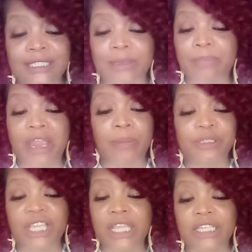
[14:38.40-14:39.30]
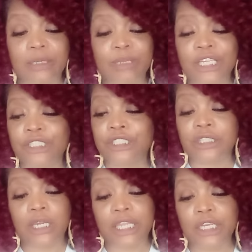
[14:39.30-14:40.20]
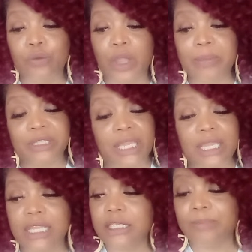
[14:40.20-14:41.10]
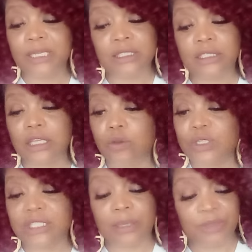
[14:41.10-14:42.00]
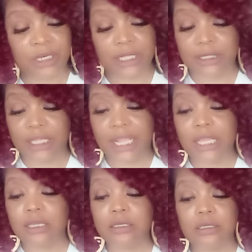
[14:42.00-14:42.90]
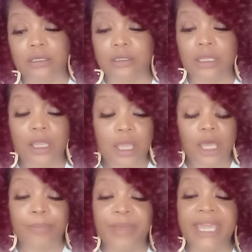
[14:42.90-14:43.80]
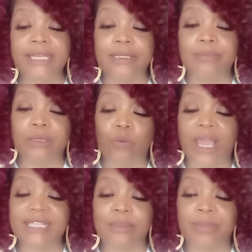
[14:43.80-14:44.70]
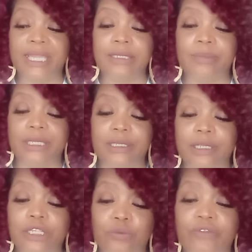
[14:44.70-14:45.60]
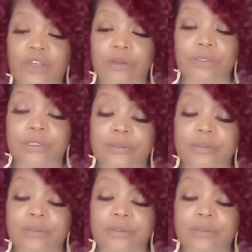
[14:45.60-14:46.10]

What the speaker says: of marriage, but they end up getting stuck anyway. But they end up getting stuck with something that ain't good. Abandonment. Why is abandonment here in the reverse?